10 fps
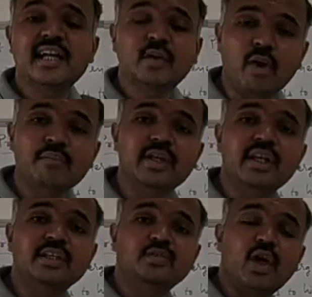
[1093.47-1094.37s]

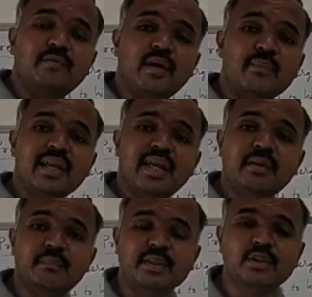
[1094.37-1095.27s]
communities of
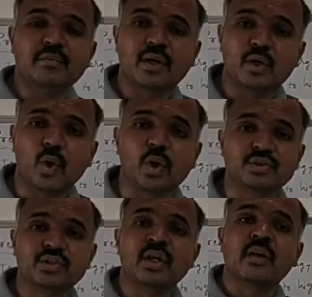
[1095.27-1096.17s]
American Pacific
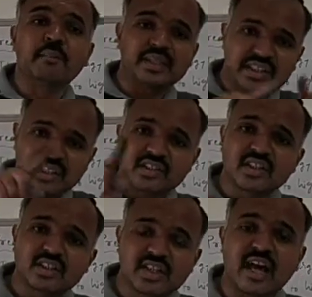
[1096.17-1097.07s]
coast,
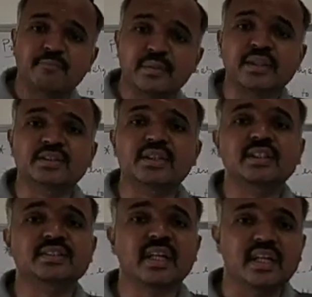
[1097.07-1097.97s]
Pisaster starfish
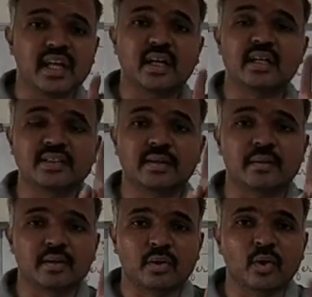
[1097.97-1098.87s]
is a
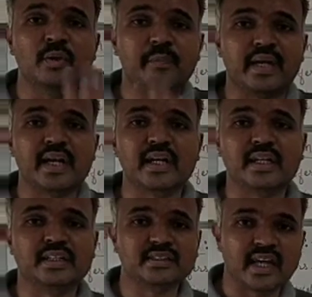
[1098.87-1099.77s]
good predator
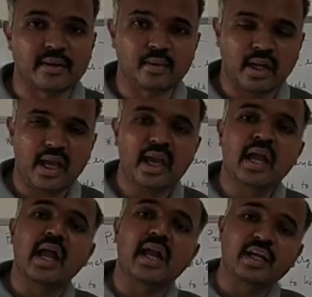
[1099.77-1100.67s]
is there.
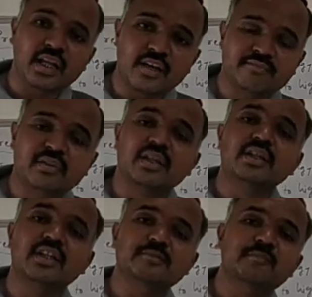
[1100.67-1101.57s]
Okay, and if
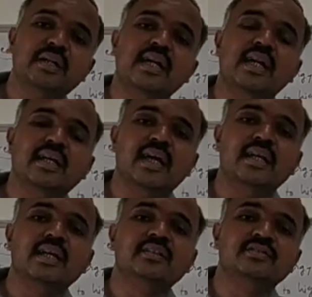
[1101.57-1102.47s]
this
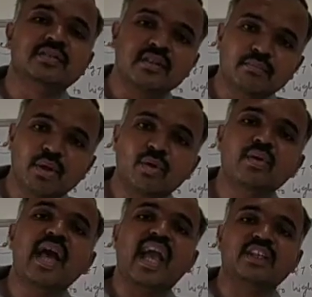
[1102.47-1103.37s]
predator is
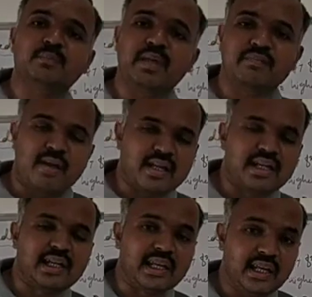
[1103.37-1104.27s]
removed
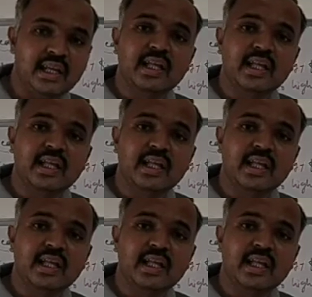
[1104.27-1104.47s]
experimentally,